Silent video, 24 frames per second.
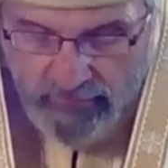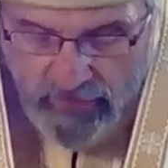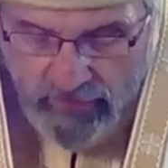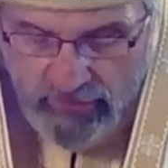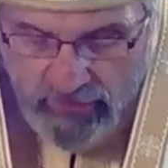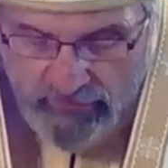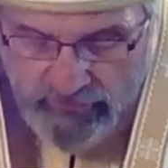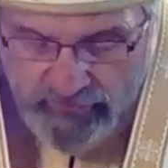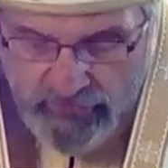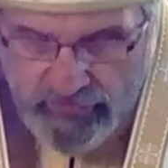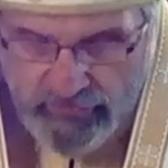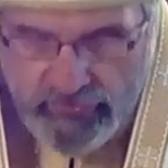
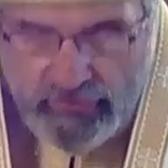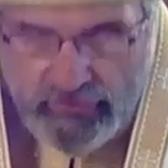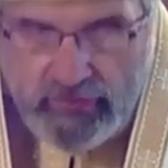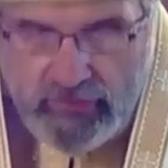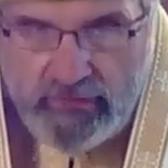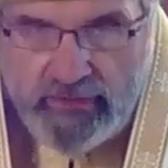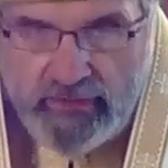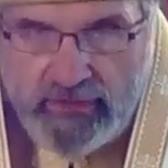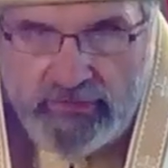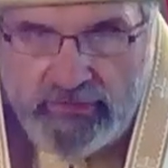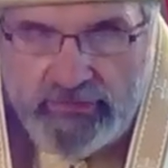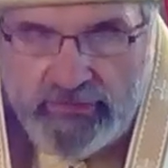Beautiful
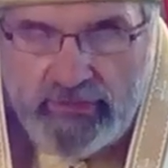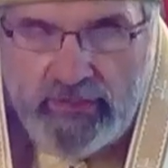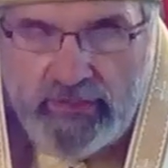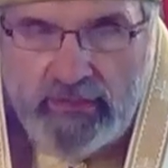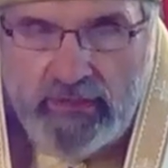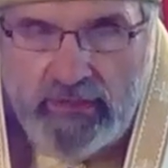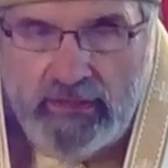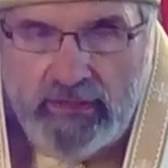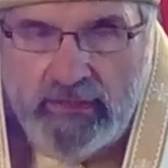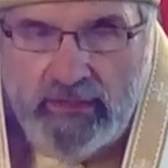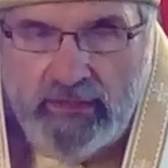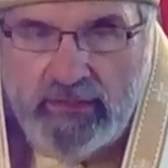stories,
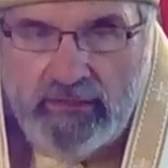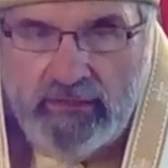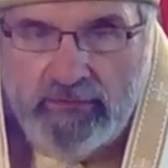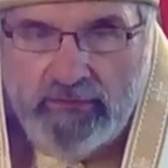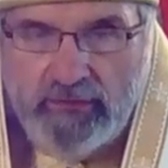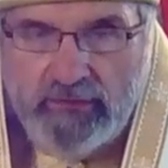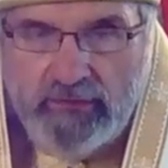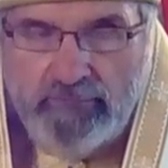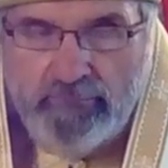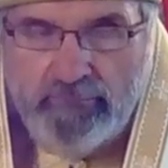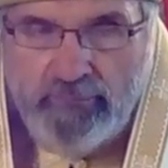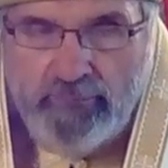
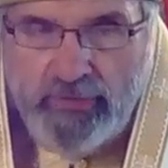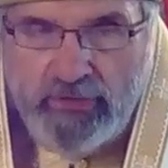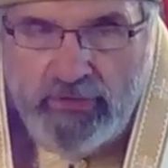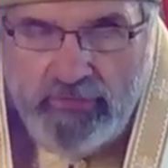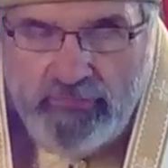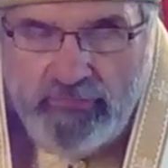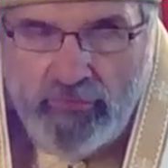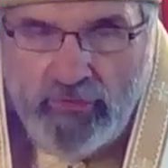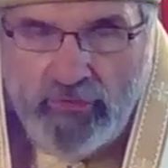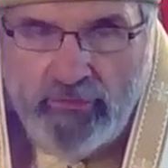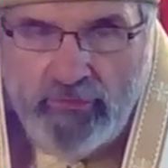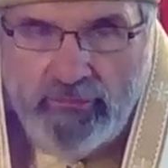
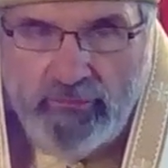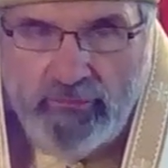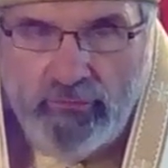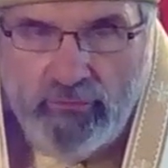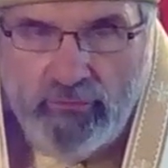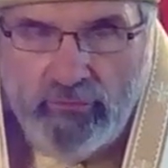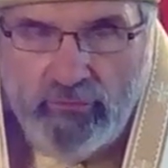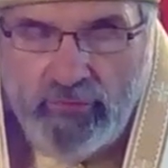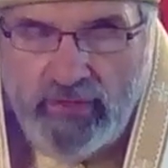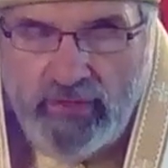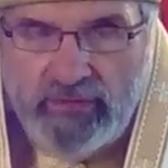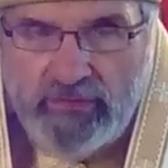
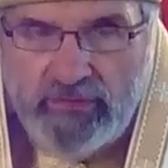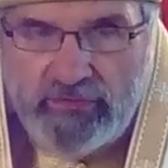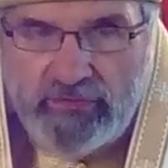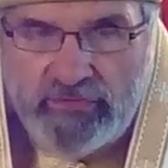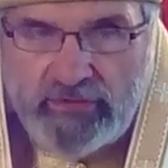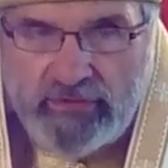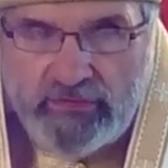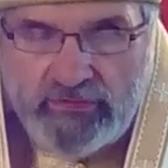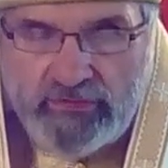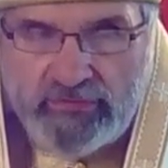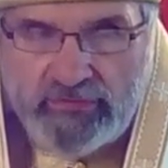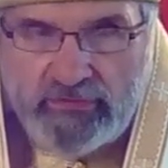beautiful
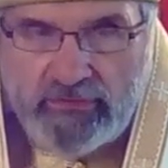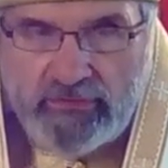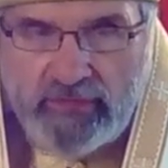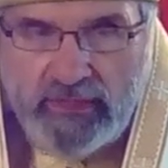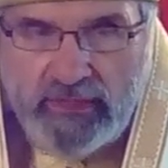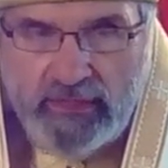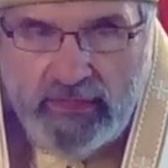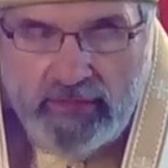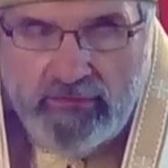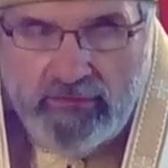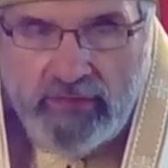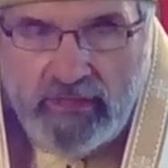witnesses
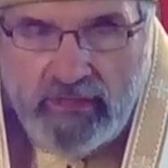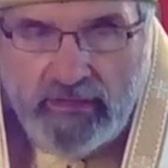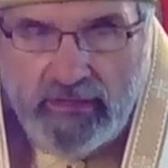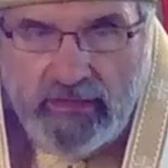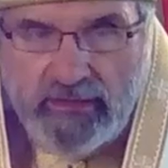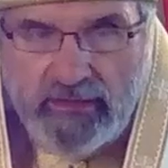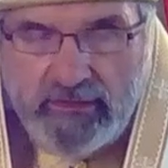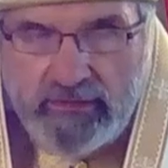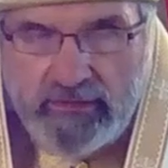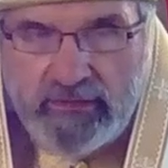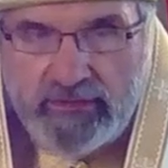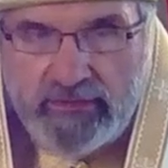in the
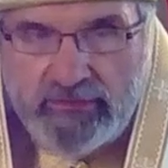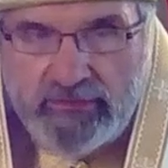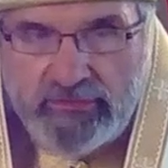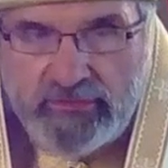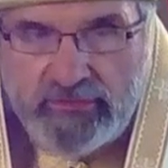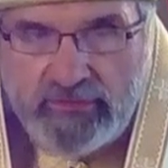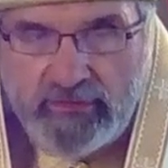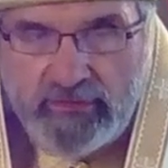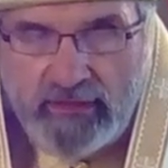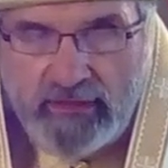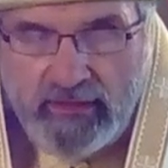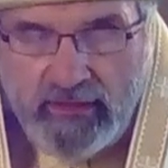
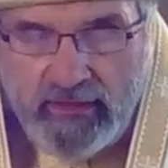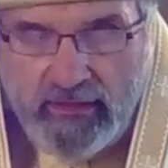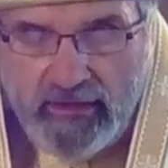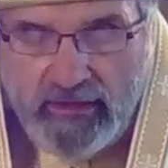icons